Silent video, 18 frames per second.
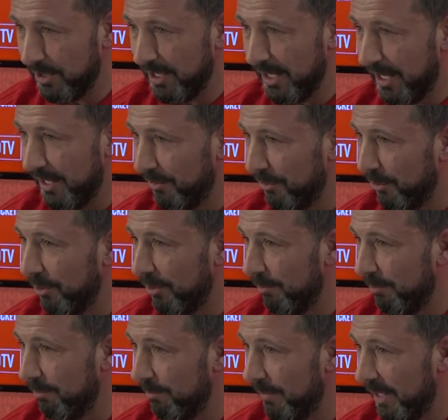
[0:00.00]
one that I
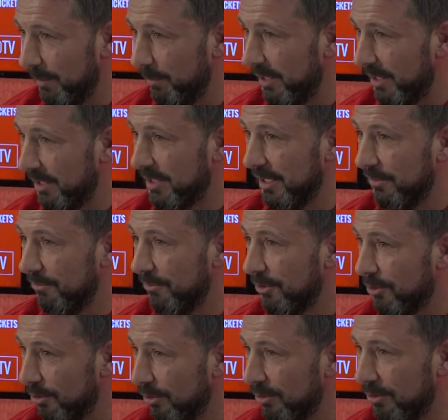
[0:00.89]
thought might be considered for
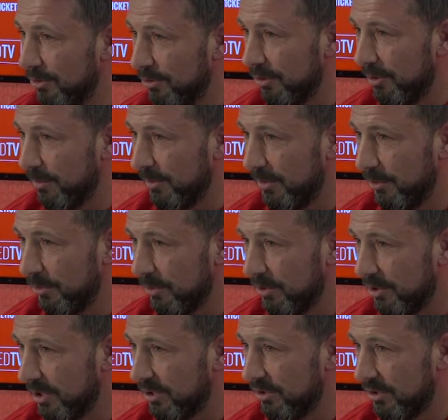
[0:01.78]
the Scotland job, you know,
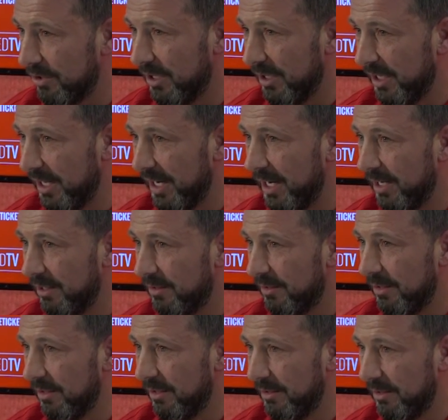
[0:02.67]
such as the
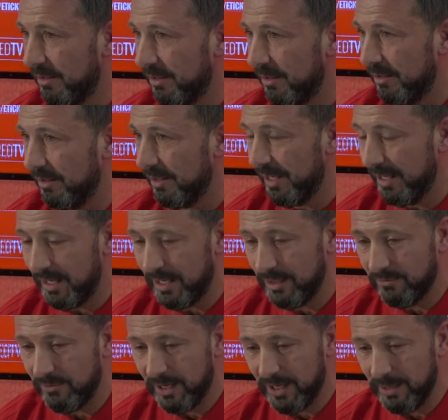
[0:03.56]
regard that I
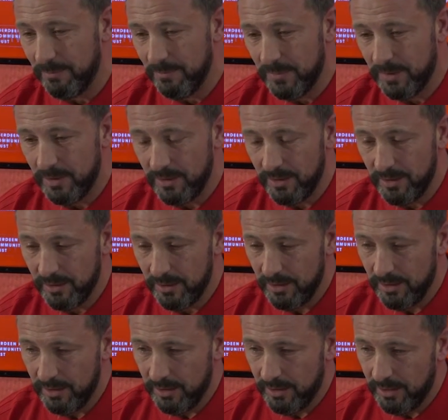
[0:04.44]
had for him.
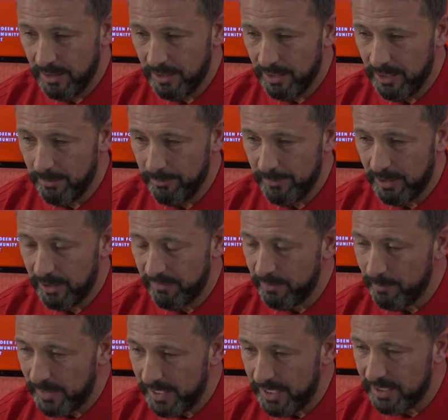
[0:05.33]
And
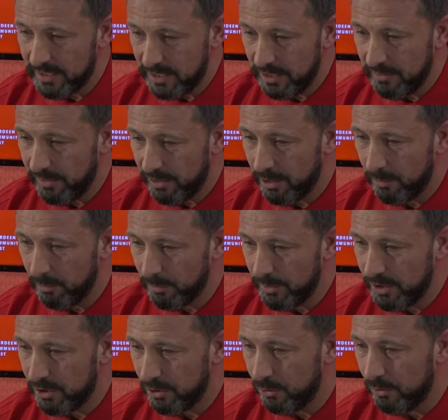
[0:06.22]
having met Steve a couple of
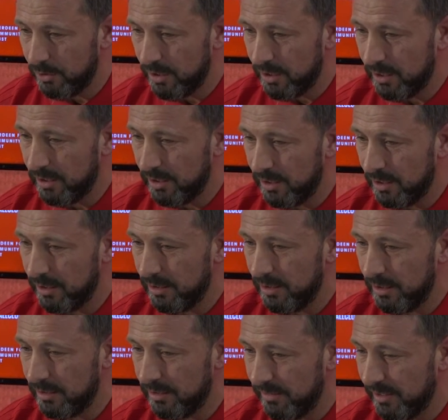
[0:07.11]
weeks ago
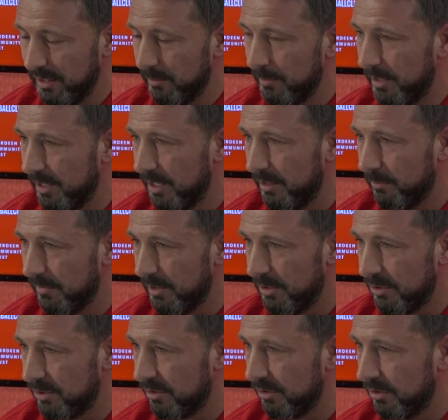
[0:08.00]
at a development game,
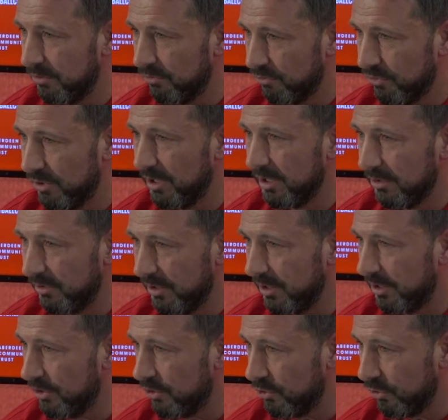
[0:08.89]
he's really,
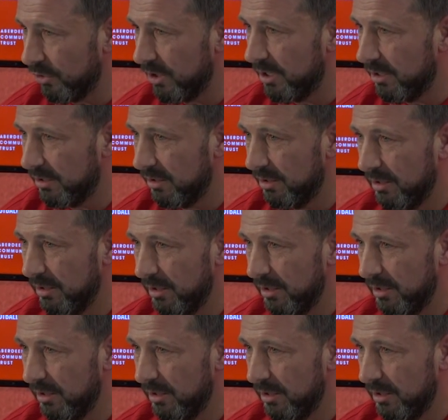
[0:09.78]
really enjoying